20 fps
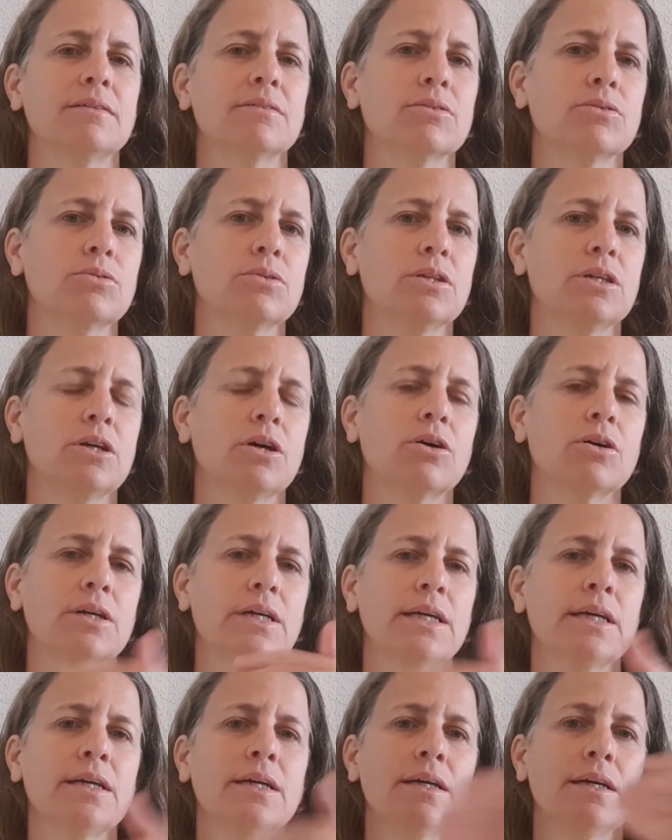So the
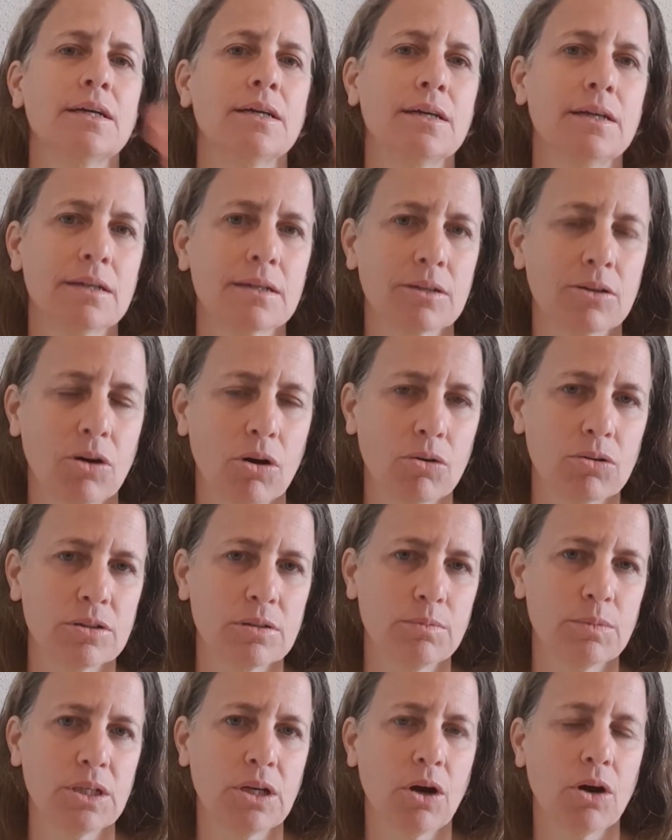yogi goes
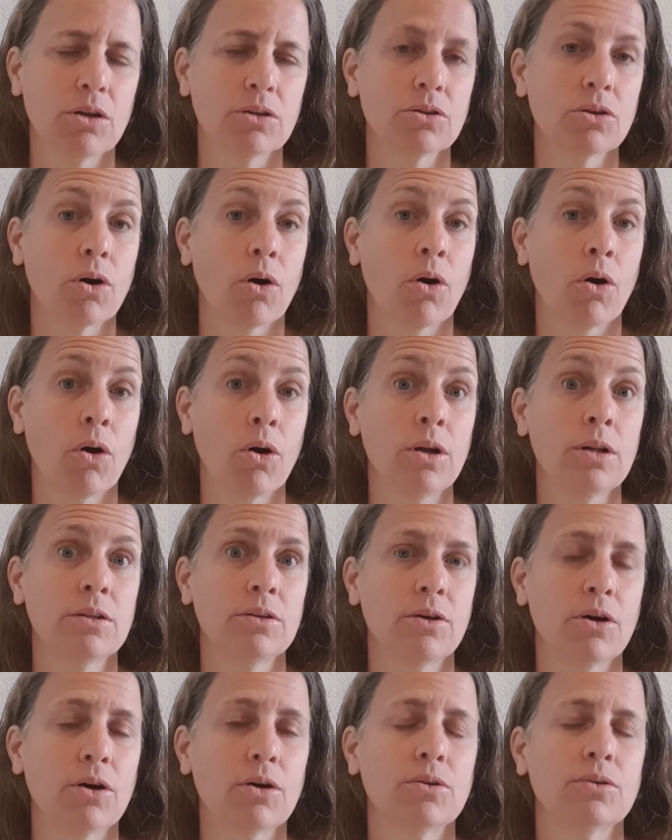beyond all
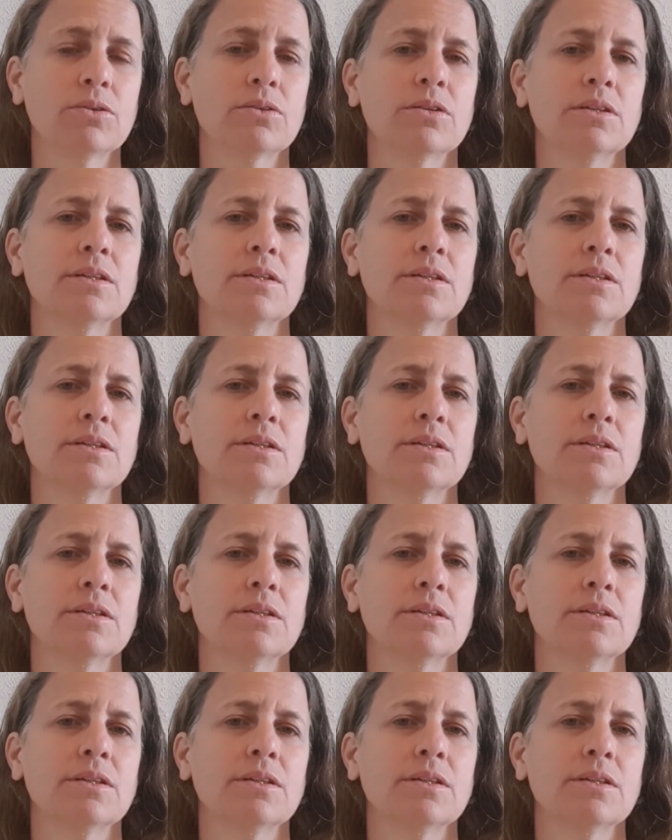those.